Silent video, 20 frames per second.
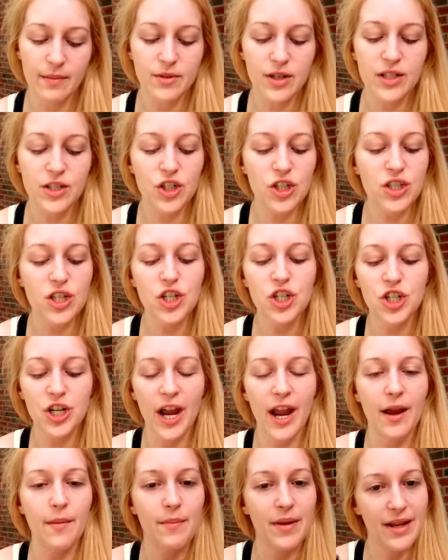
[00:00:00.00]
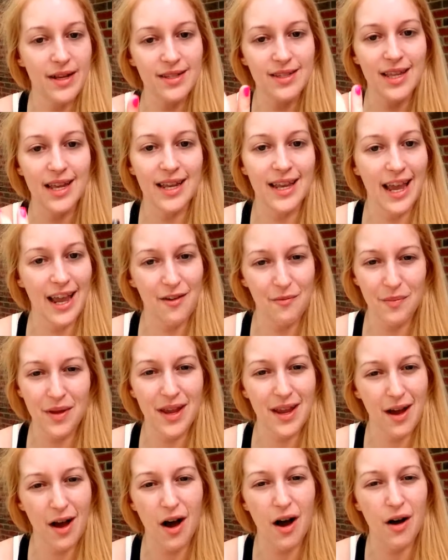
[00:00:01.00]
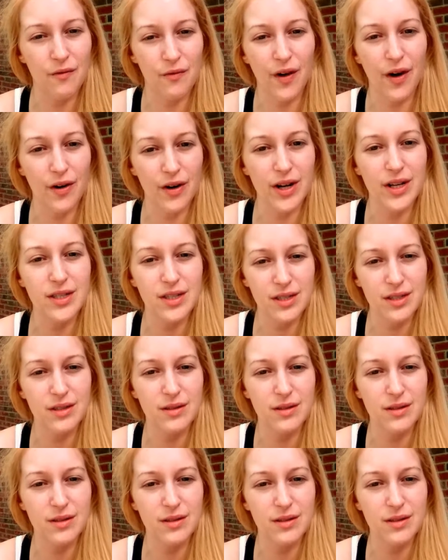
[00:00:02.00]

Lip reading: it's just a shame because they gave me a very